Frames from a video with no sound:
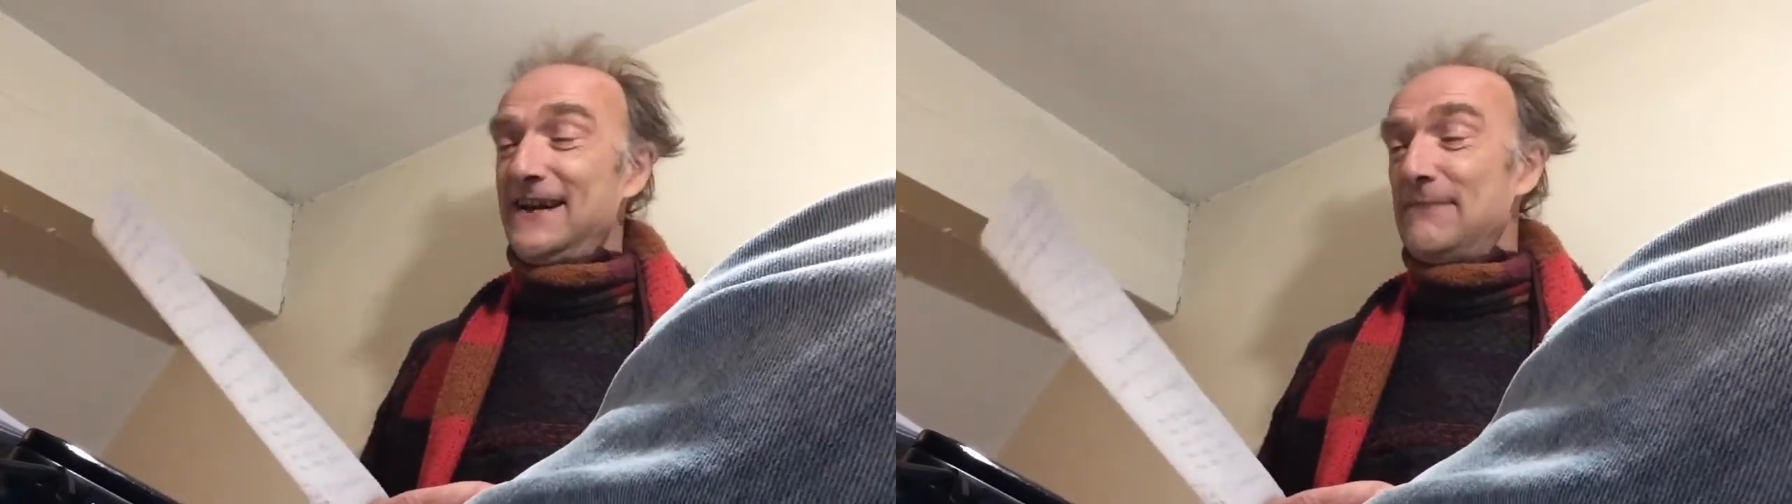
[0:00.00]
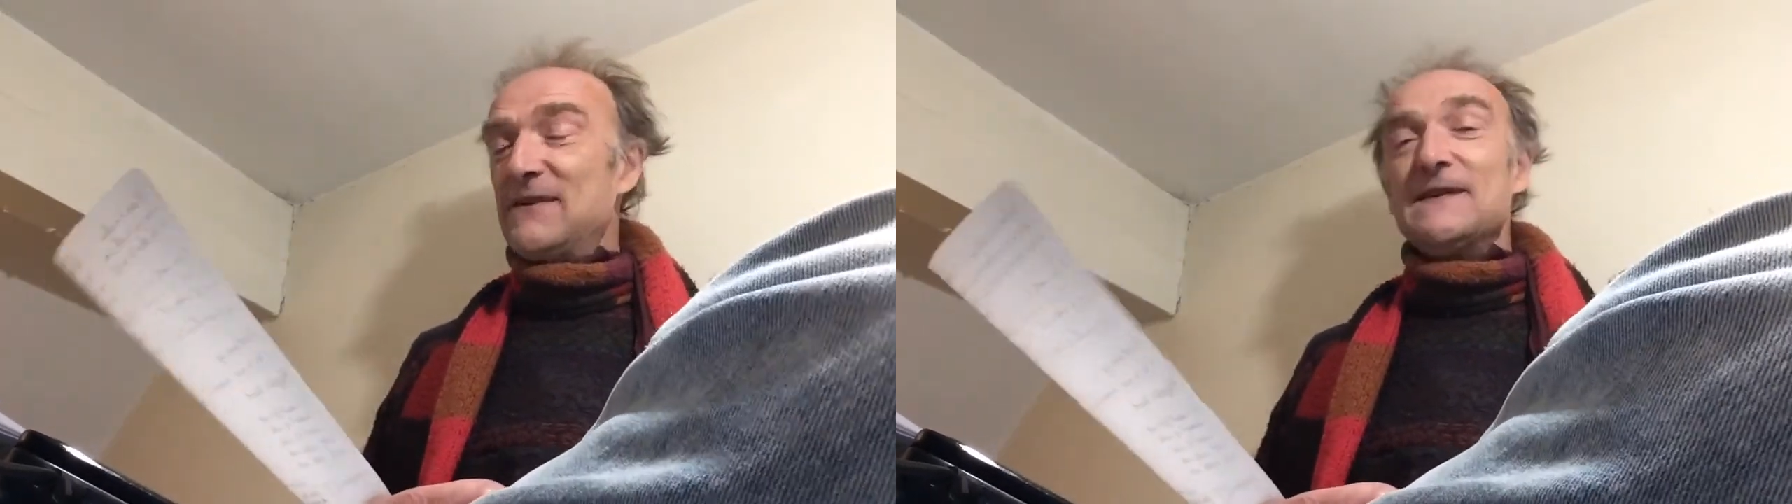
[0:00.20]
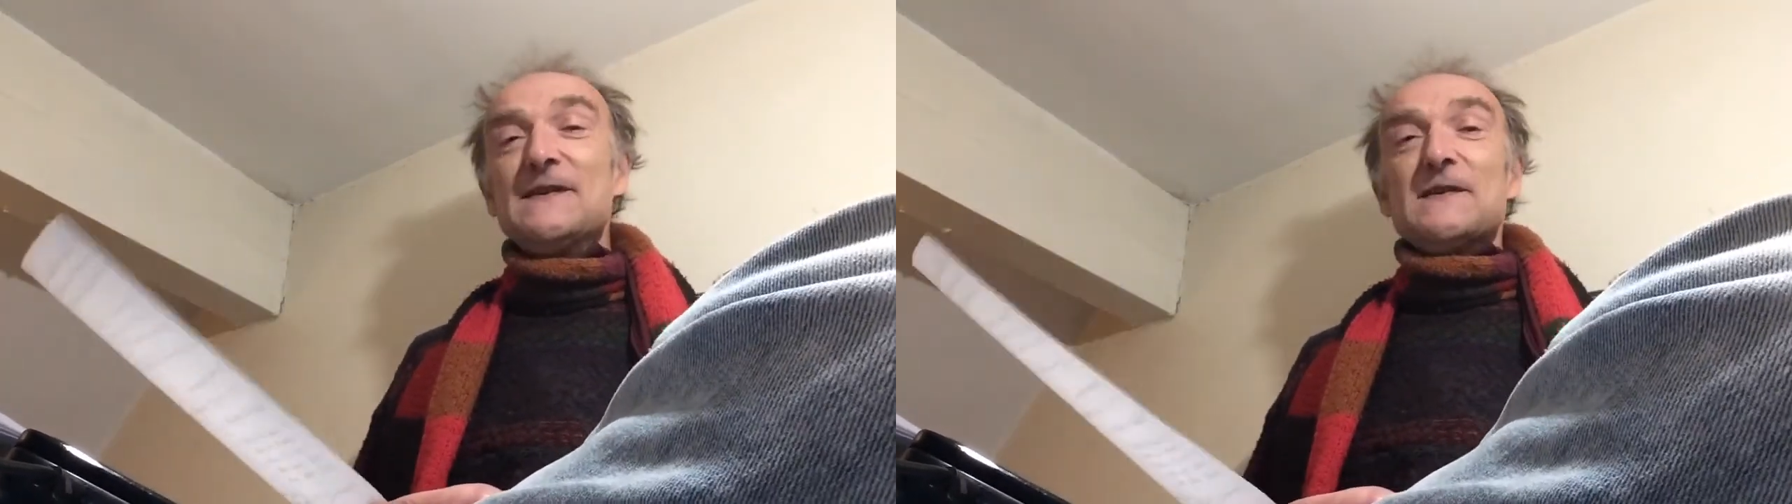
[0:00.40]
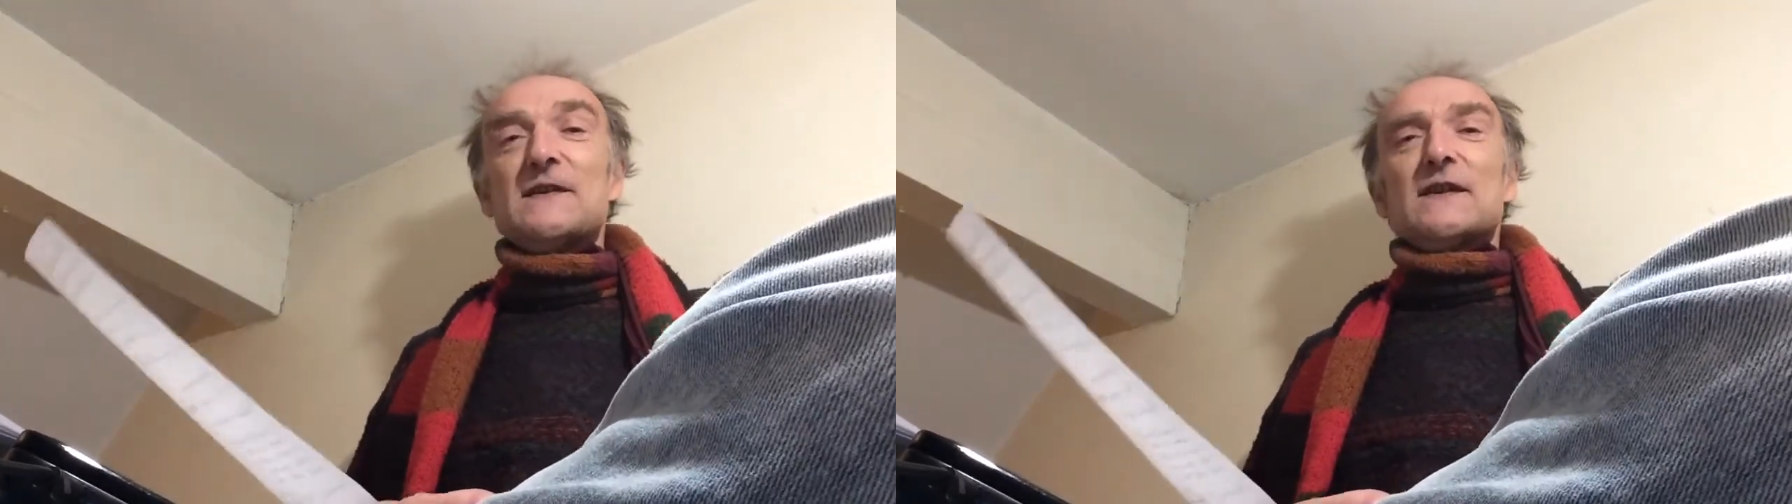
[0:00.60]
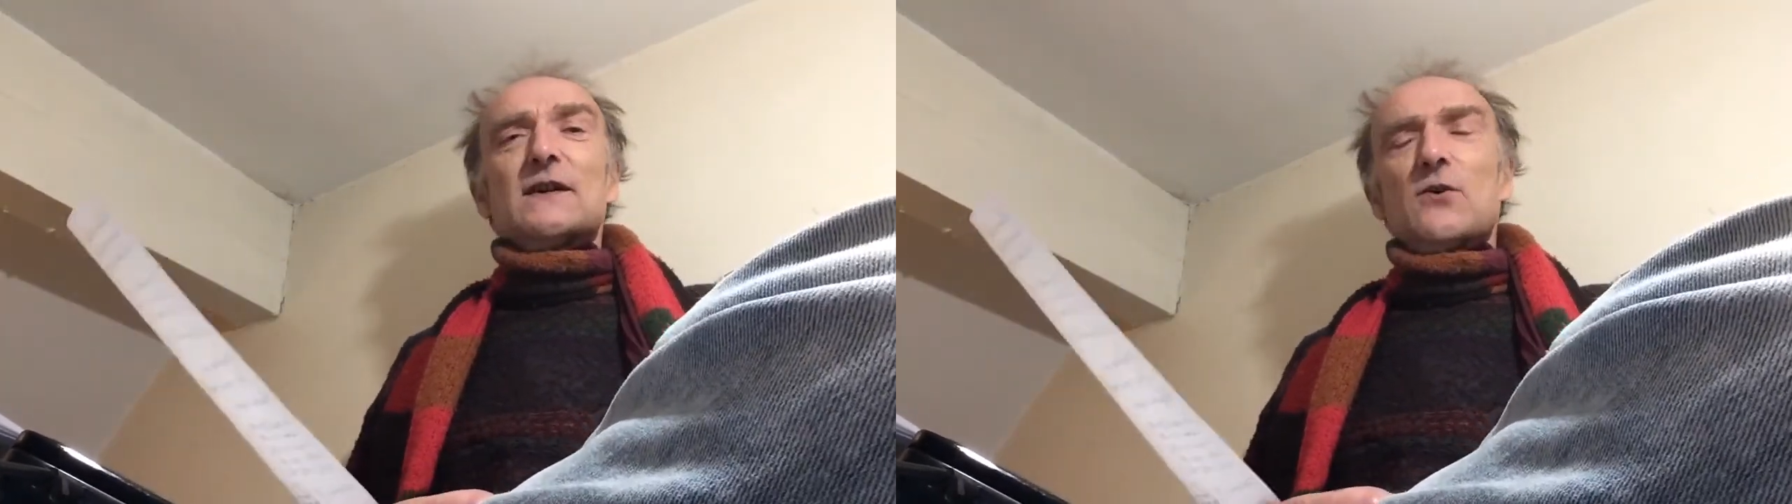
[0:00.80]
name.
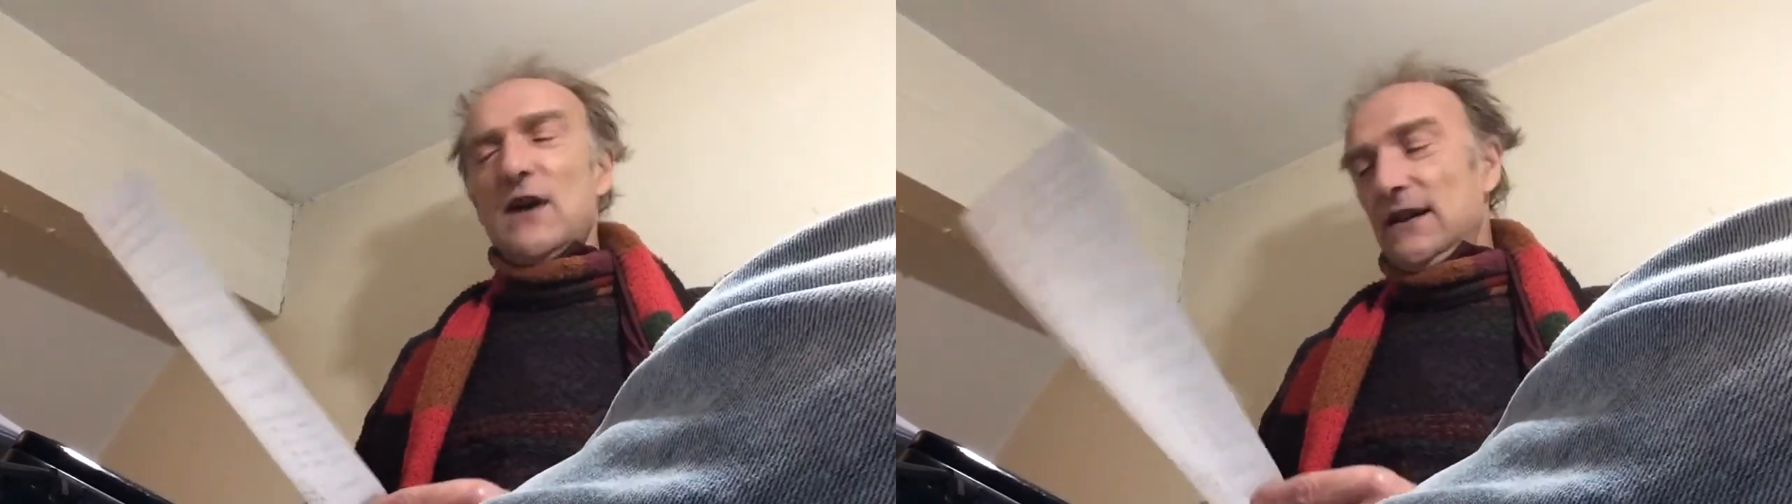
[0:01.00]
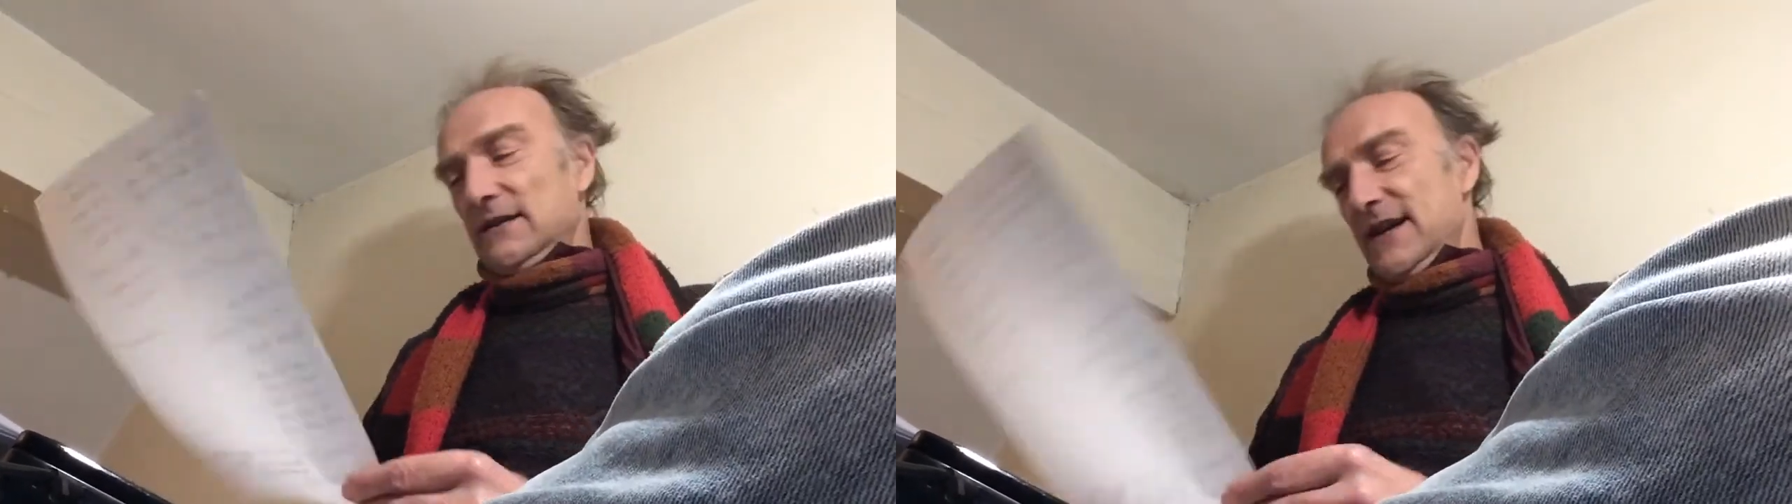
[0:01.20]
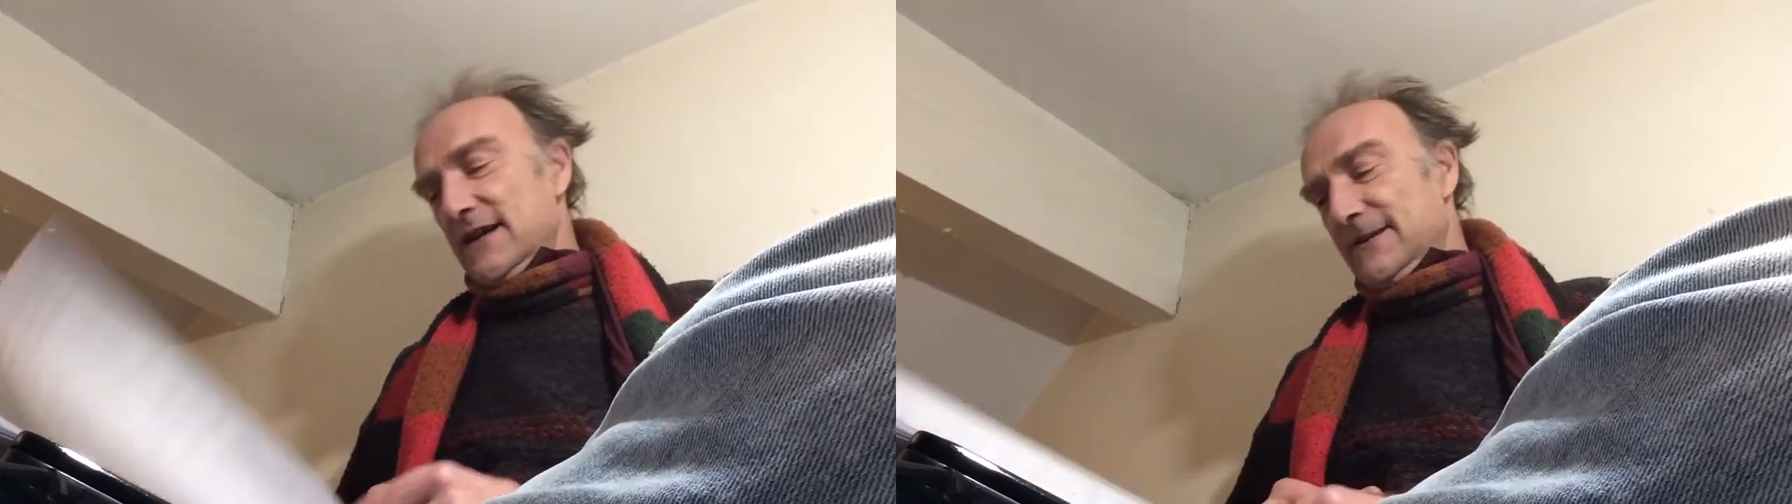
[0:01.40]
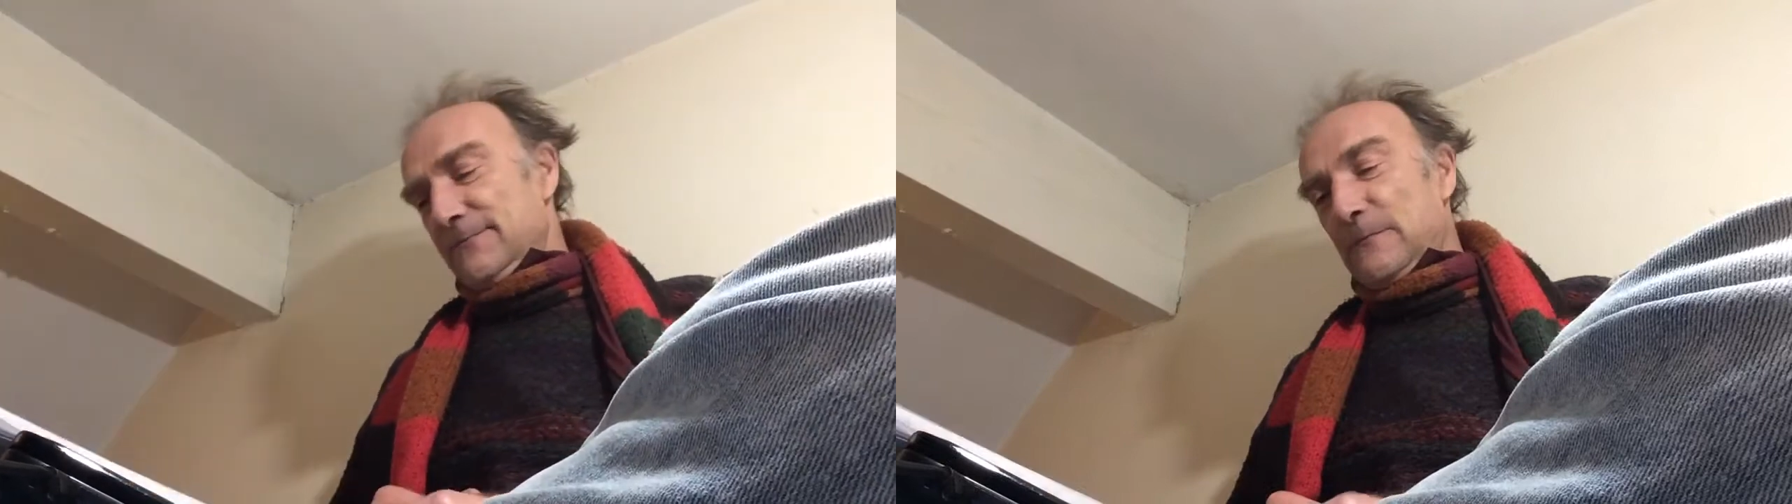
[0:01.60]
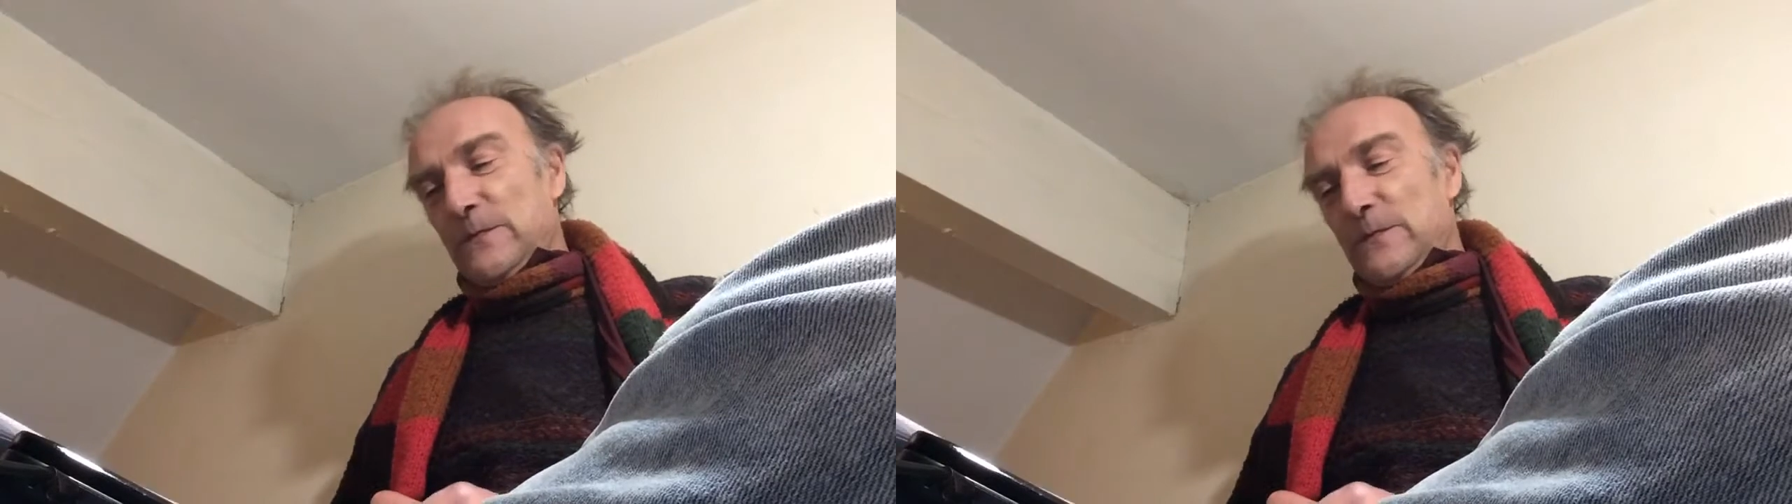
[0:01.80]
Well, yes.